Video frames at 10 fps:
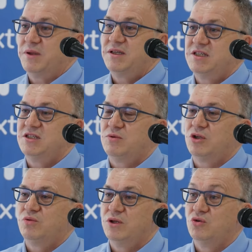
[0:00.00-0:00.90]
but this is
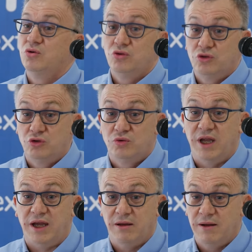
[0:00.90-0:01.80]
what we do
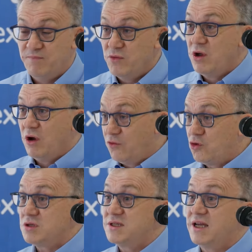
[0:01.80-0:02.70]
today. Of
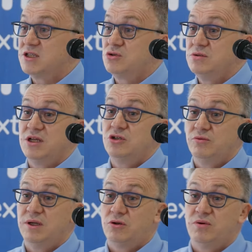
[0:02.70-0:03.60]
course, as soon as you
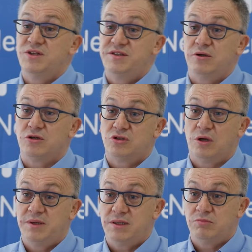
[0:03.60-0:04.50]
will quit the Earth
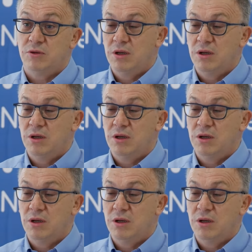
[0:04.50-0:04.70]
orbit,